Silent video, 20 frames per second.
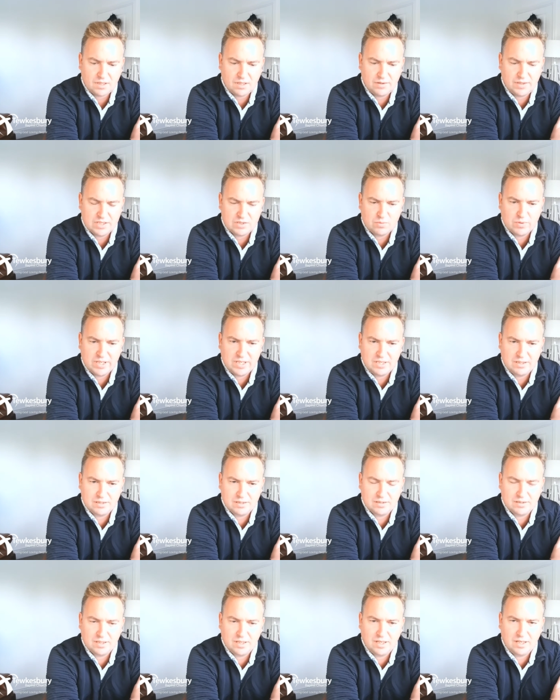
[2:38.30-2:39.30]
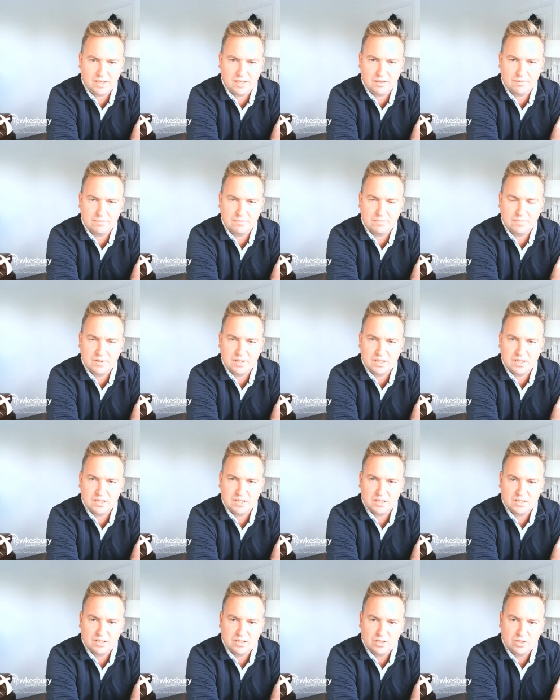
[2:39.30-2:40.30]
this week um,
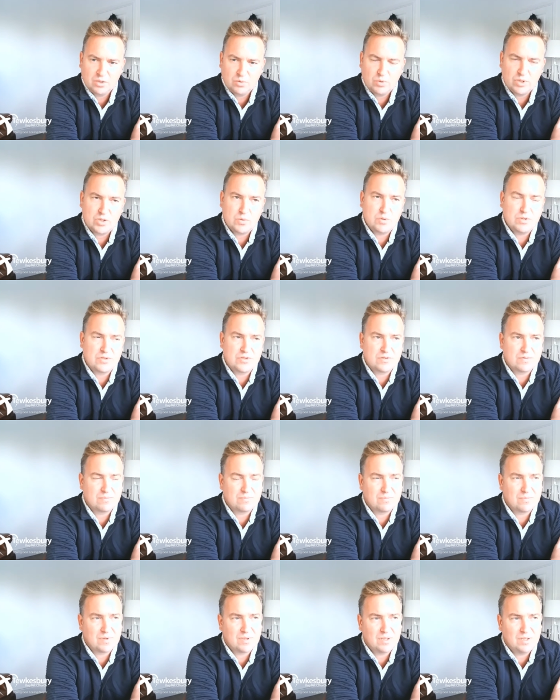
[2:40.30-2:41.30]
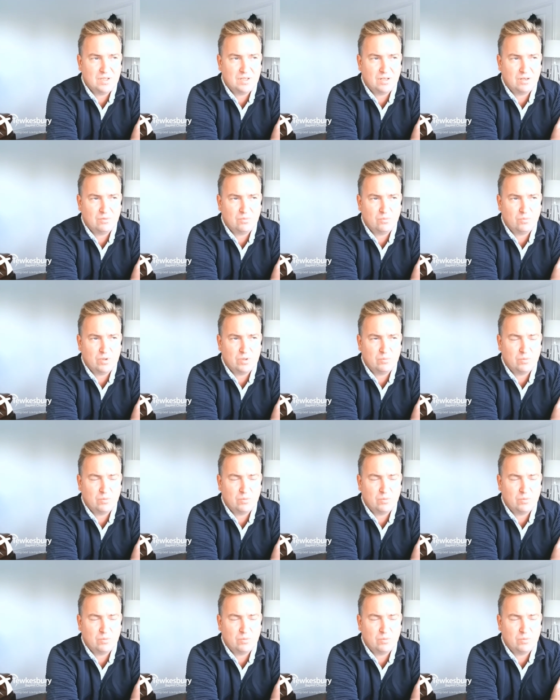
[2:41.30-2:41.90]
which was you know we,